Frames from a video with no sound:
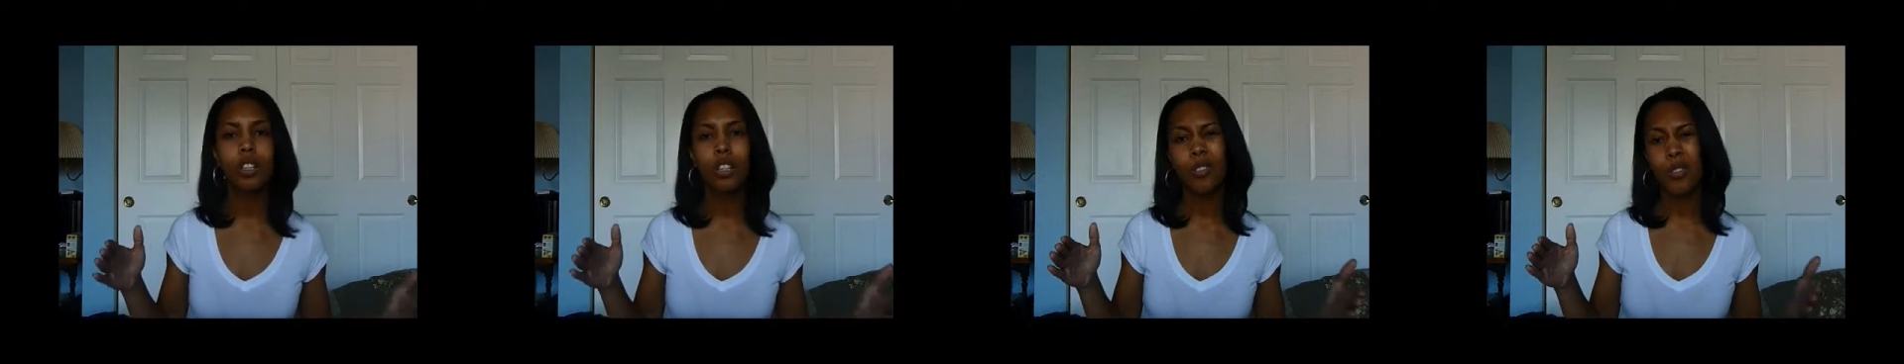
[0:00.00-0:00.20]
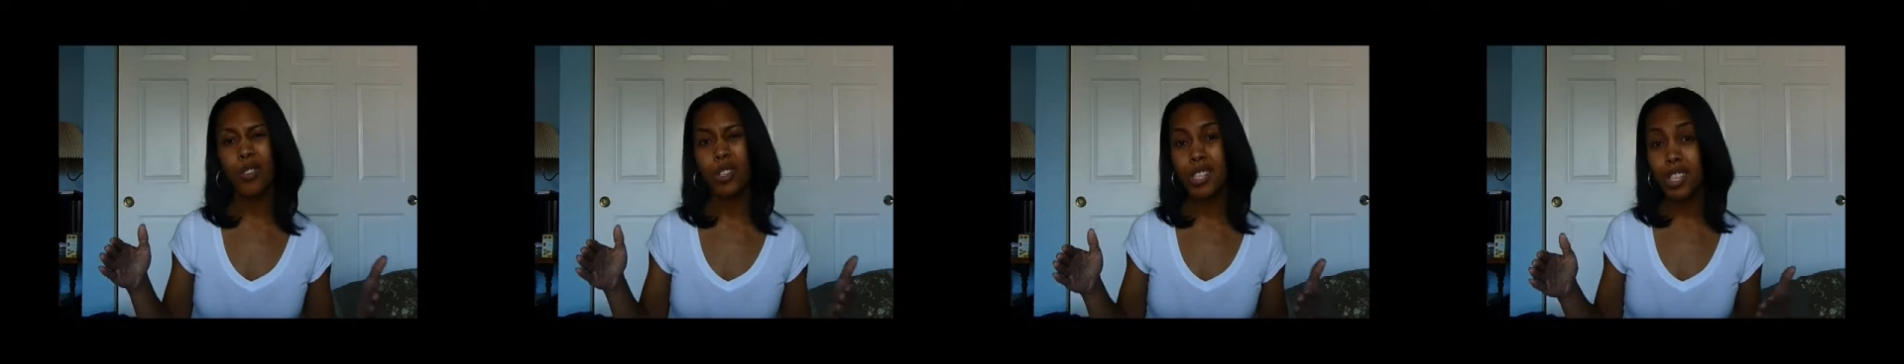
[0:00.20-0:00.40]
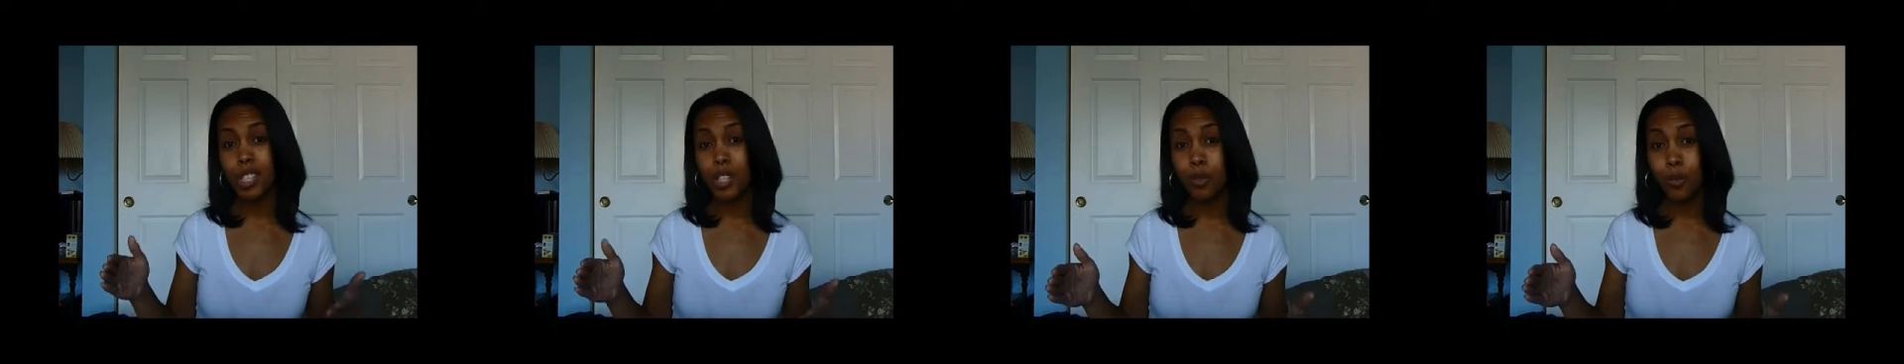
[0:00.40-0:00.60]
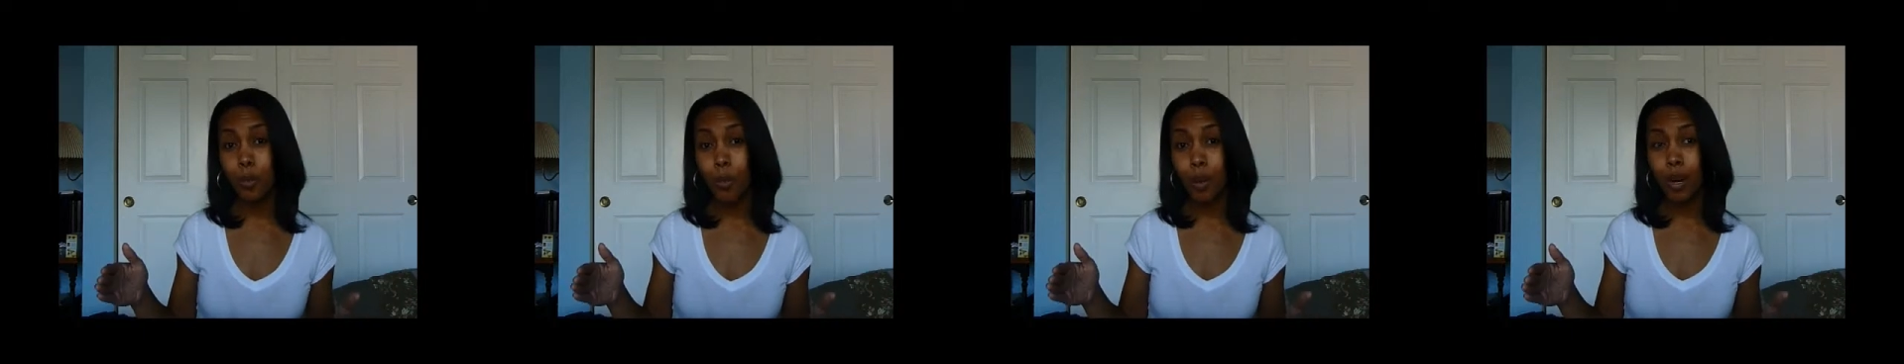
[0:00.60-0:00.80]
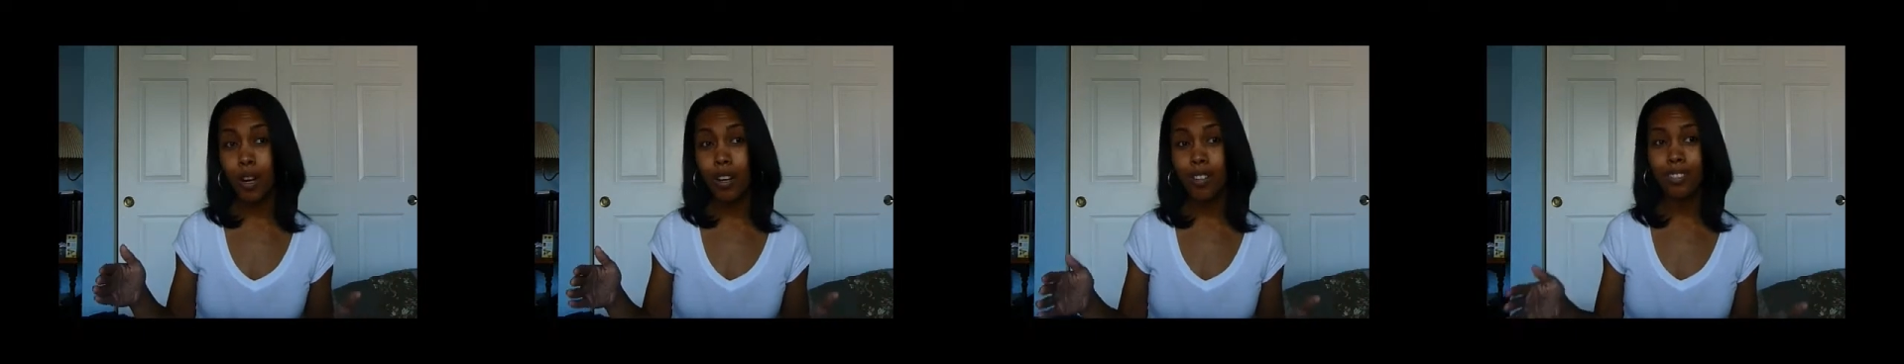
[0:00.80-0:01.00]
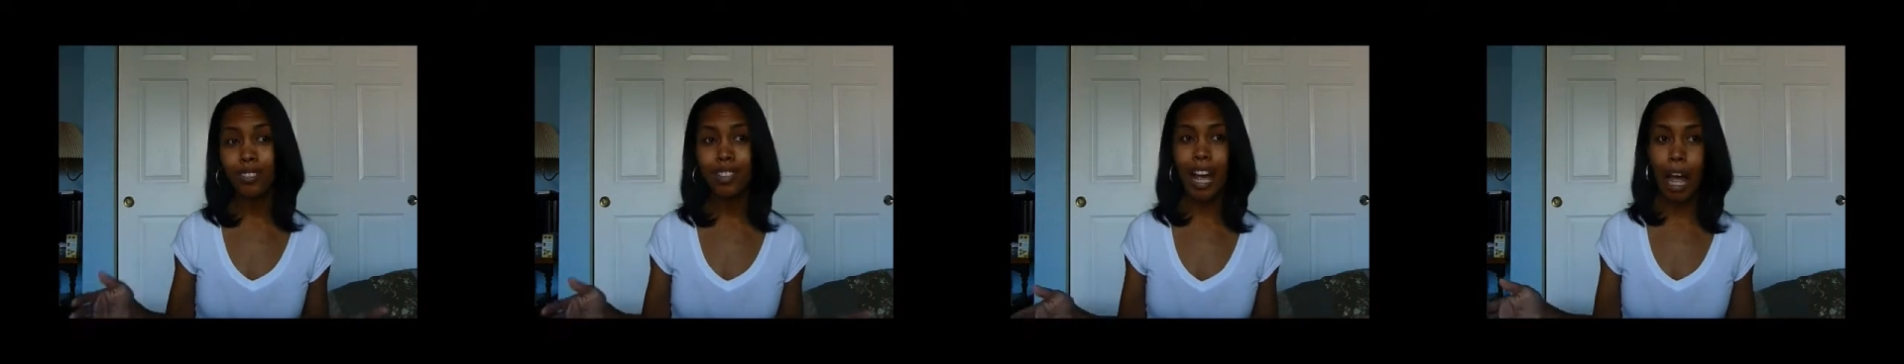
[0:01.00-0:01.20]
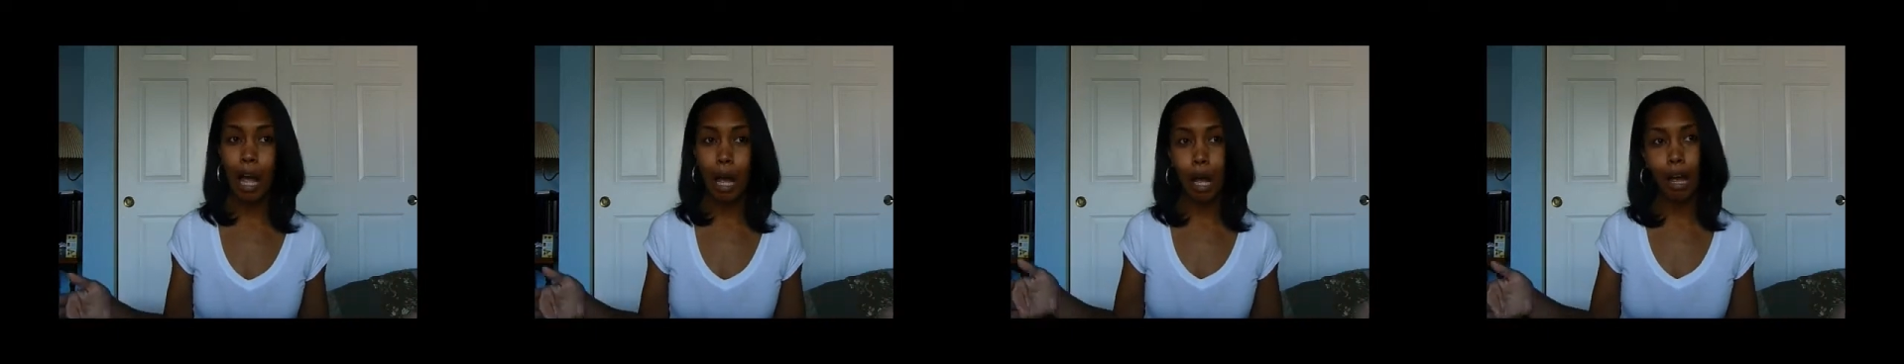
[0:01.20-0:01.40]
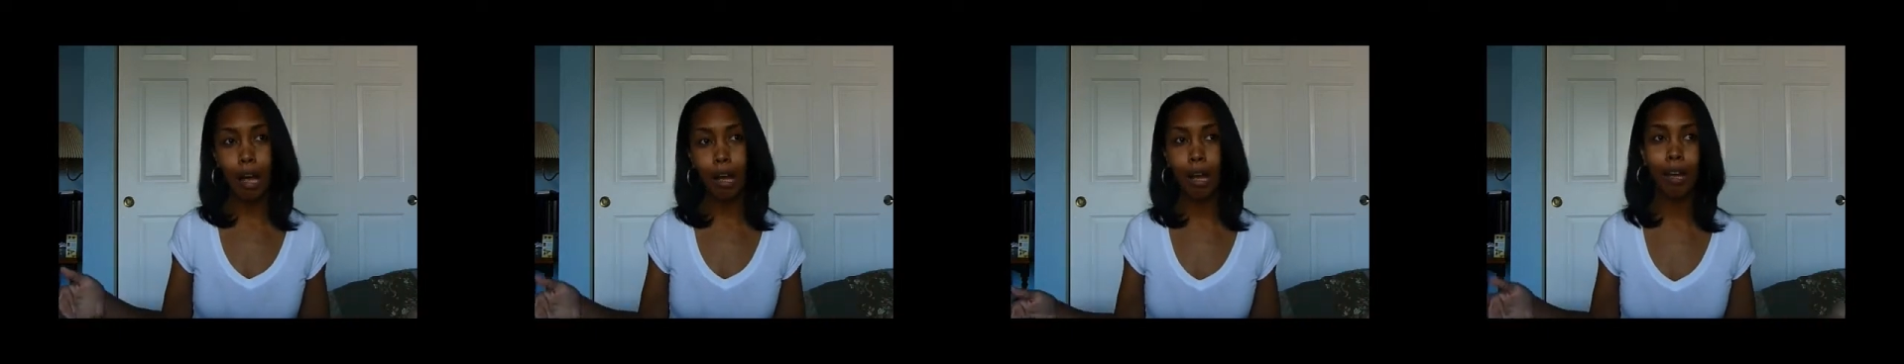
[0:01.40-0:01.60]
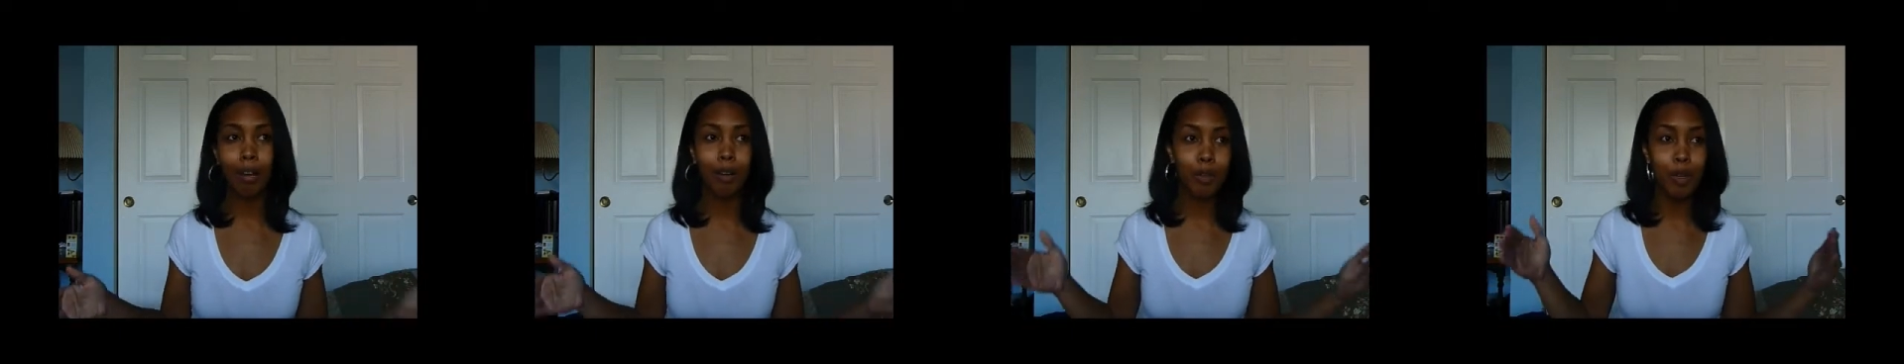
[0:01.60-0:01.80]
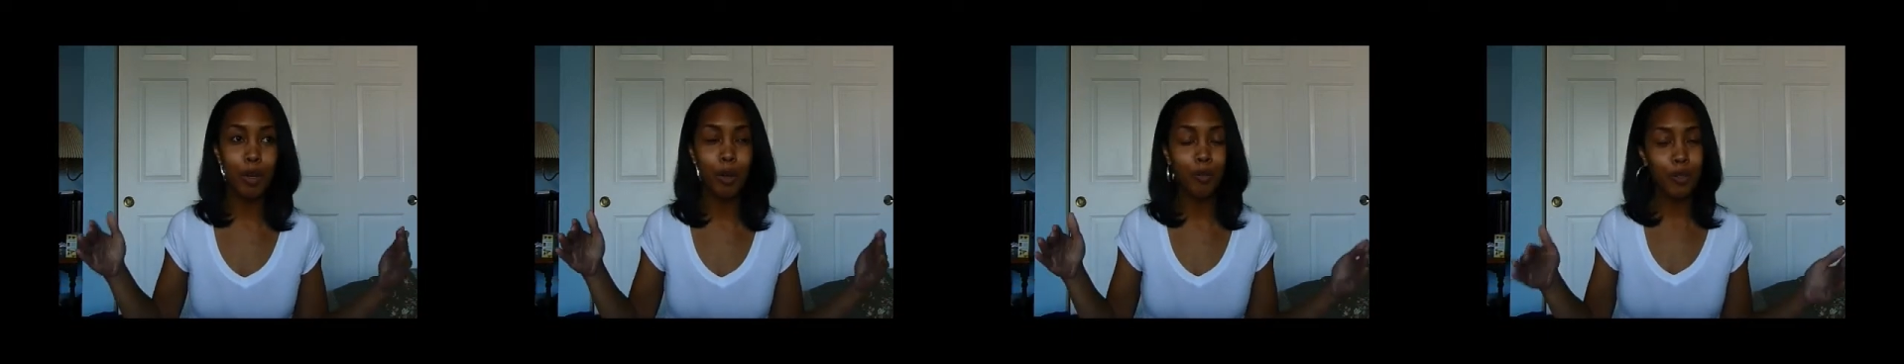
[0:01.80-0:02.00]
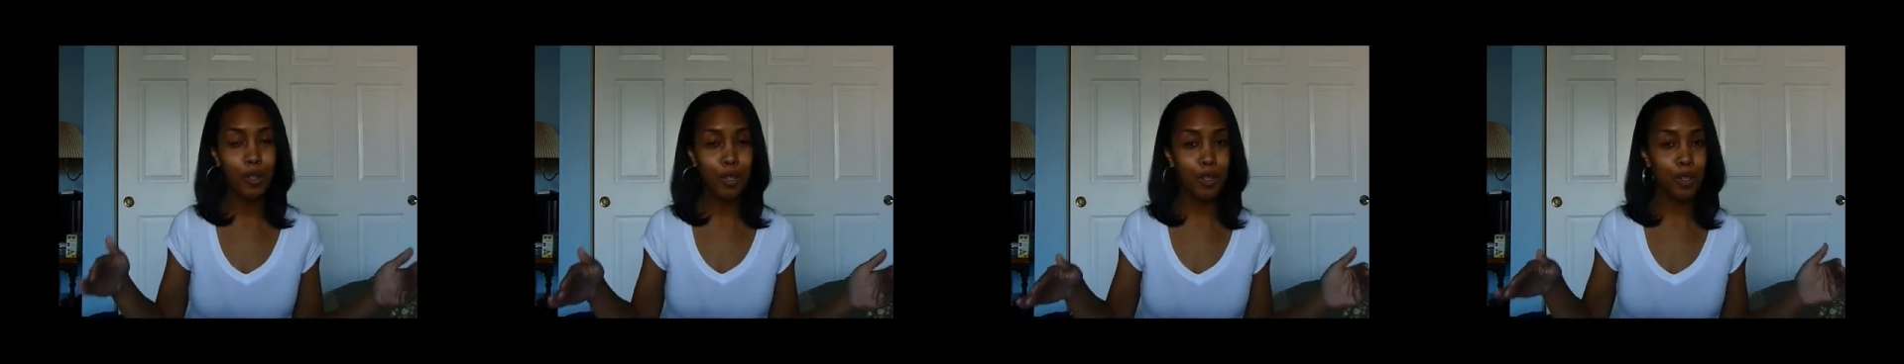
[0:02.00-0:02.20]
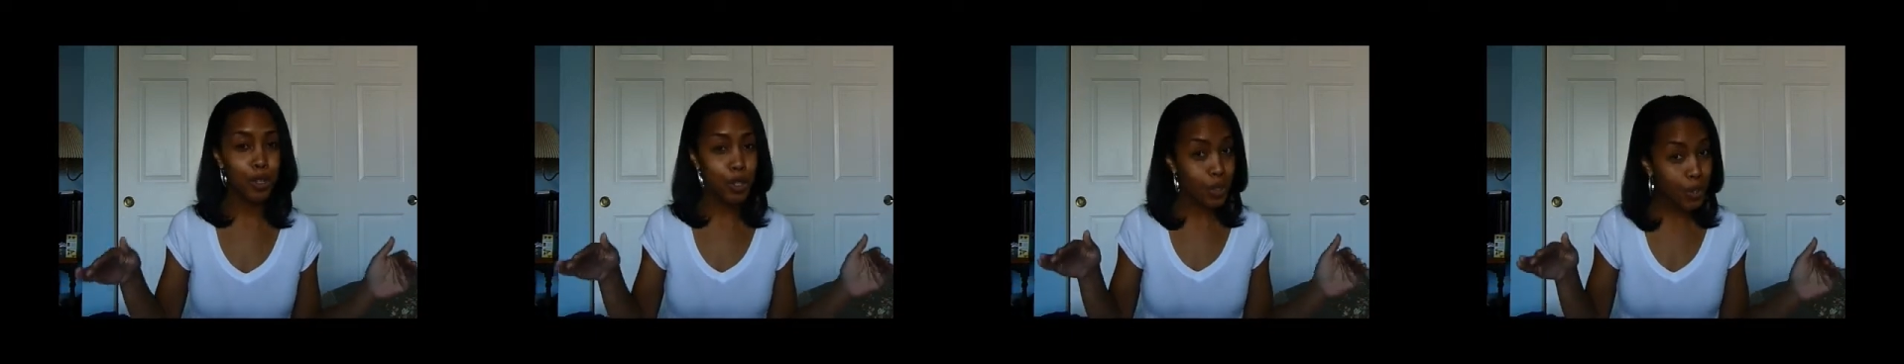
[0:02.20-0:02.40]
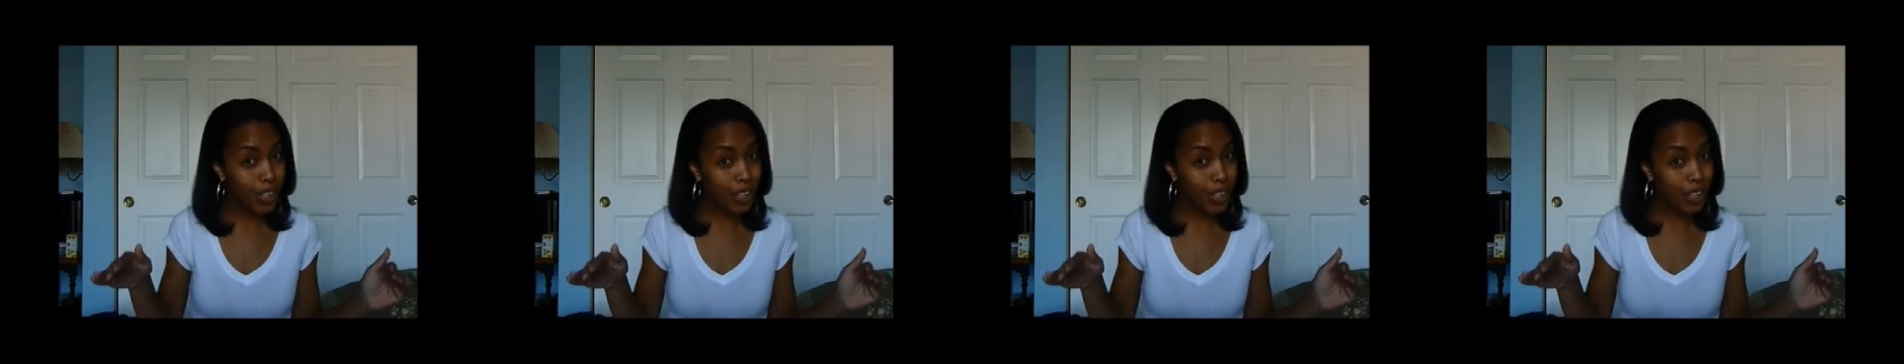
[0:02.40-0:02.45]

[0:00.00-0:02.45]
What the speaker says: If you're 6'4", I don't know if you can